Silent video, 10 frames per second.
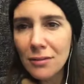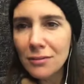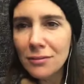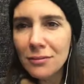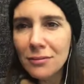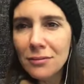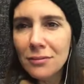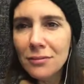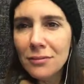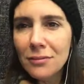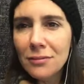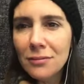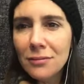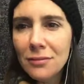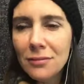
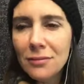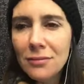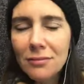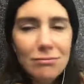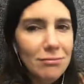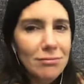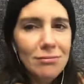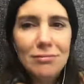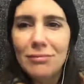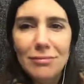(silence)